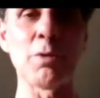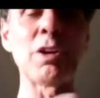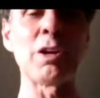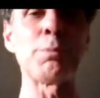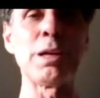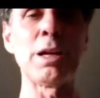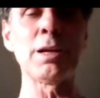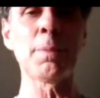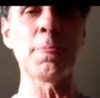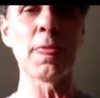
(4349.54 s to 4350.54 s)
for me are very
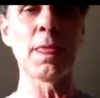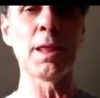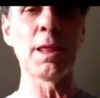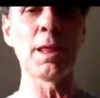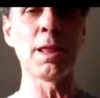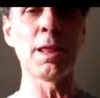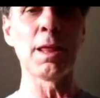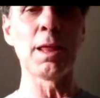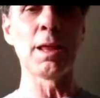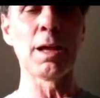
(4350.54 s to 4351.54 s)
appealing.
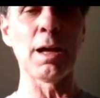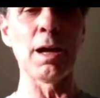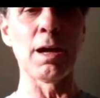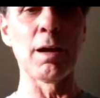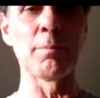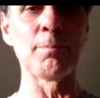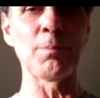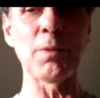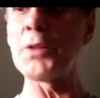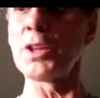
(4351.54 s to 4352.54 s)

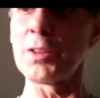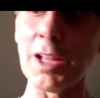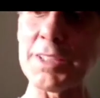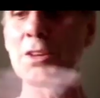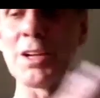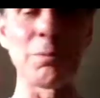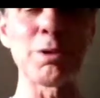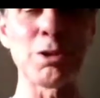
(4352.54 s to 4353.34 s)
I think that's how